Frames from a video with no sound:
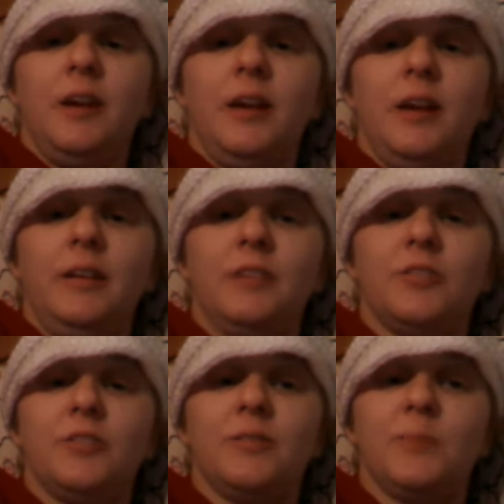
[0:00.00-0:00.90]
And it
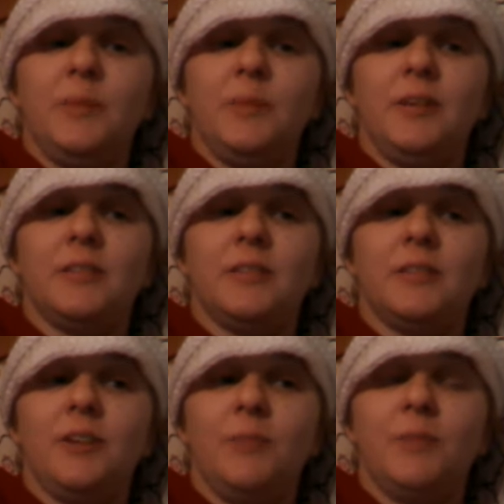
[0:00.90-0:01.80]
just made me
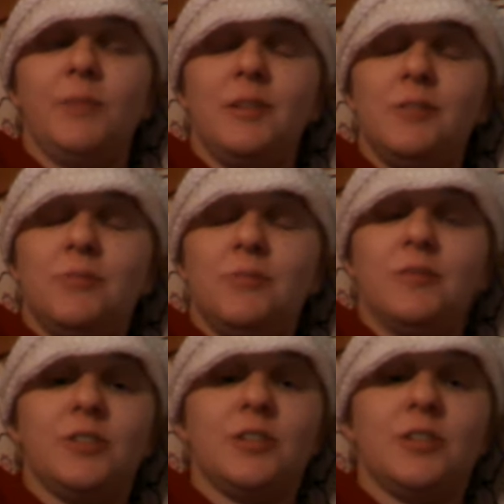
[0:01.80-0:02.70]
tear up because it was
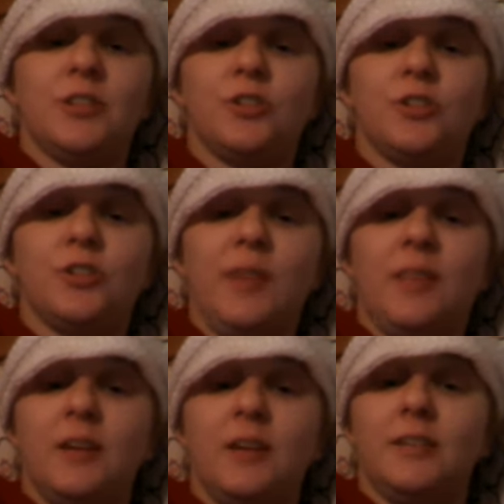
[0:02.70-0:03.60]
just such a sweet
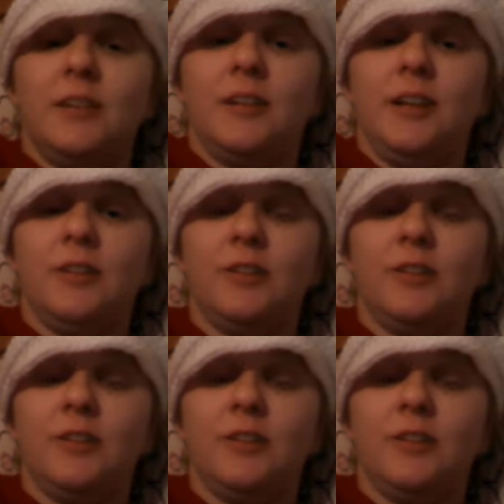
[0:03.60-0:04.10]
thing to hear in the